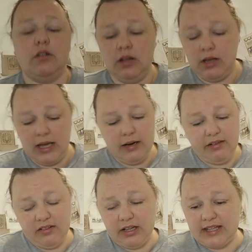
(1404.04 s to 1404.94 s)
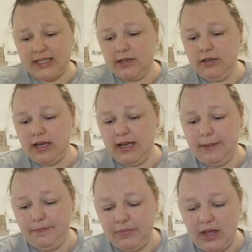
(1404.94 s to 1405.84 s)
all. It'll still get done.
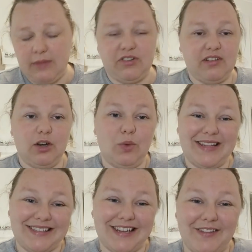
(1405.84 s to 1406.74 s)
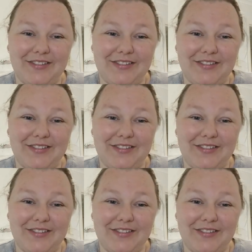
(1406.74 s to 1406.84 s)
Um, I'm just going to wait until